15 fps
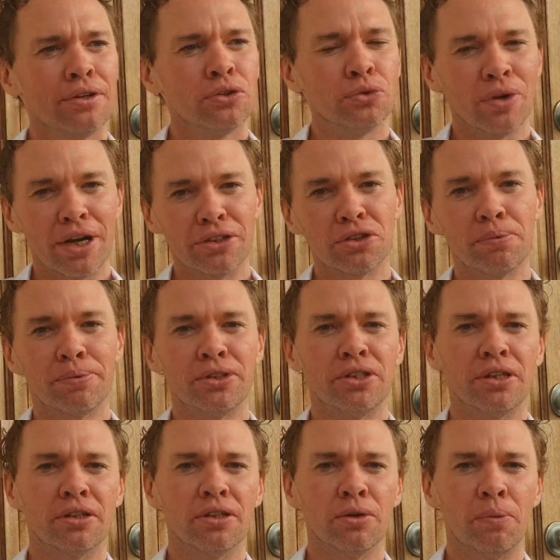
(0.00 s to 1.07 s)
Dress a
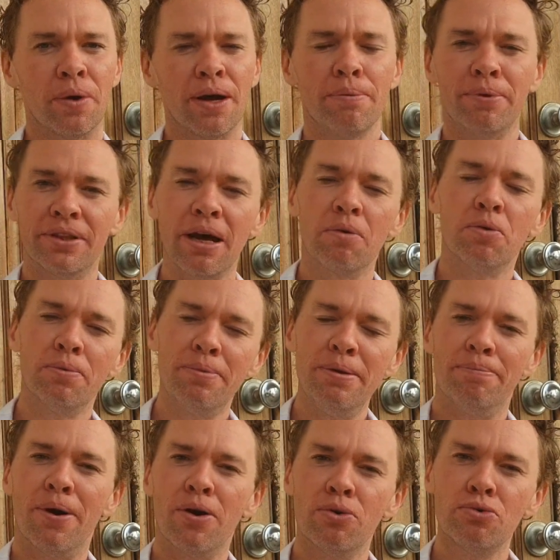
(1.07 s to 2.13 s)
particular way, but that would be
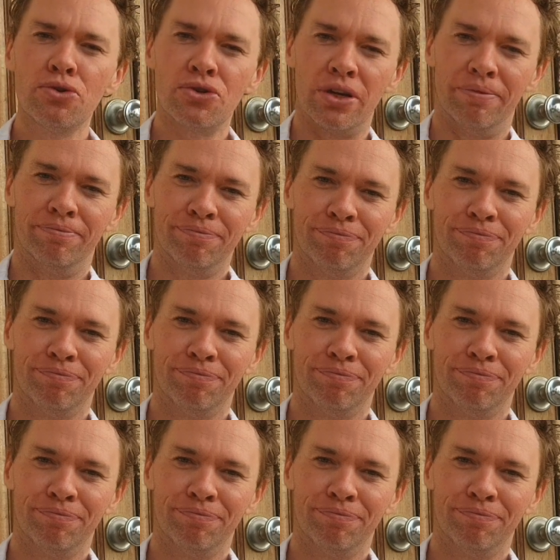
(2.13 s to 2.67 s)
posing.